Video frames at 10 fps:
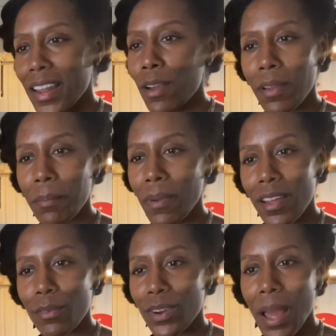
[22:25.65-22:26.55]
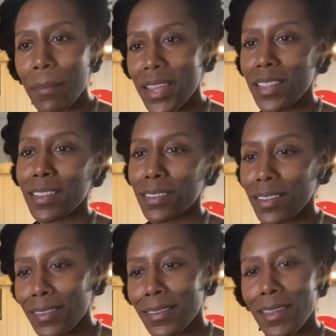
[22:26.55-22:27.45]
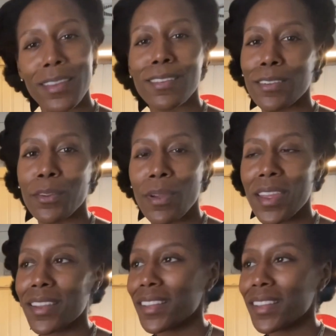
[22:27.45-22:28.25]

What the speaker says: how come when I make this, it doesn't taste as great?